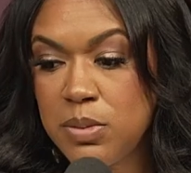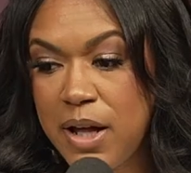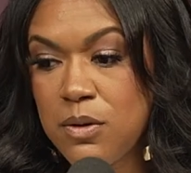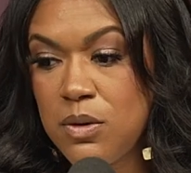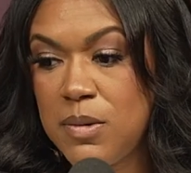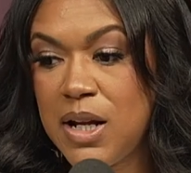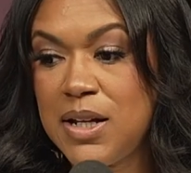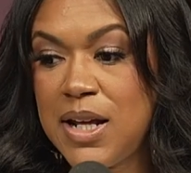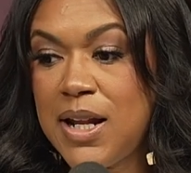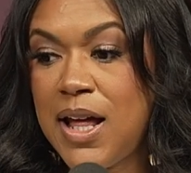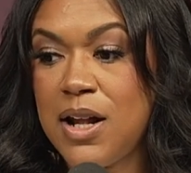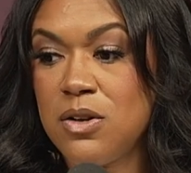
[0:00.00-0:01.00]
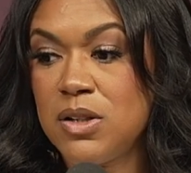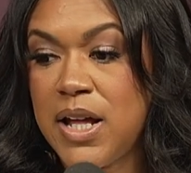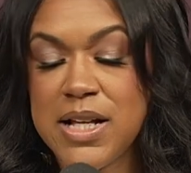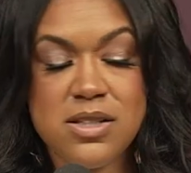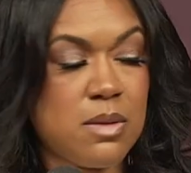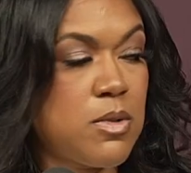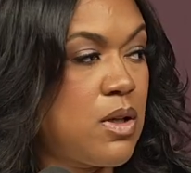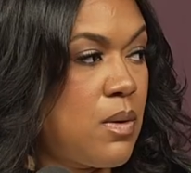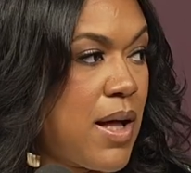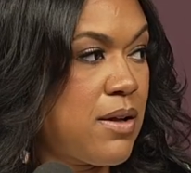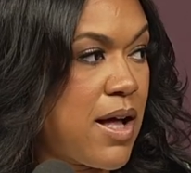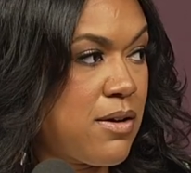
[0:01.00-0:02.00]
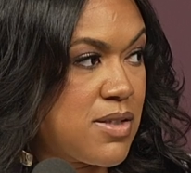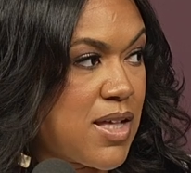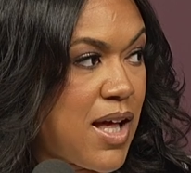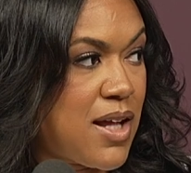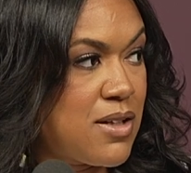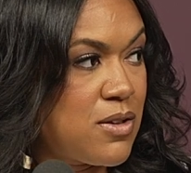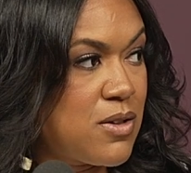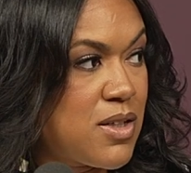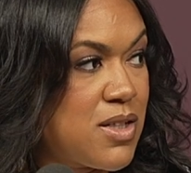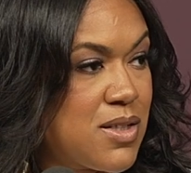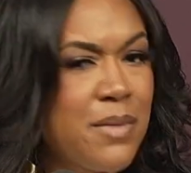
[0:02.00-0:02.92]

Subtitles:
of Black women I dated, I don't like, so I'm gonna go outside and do this.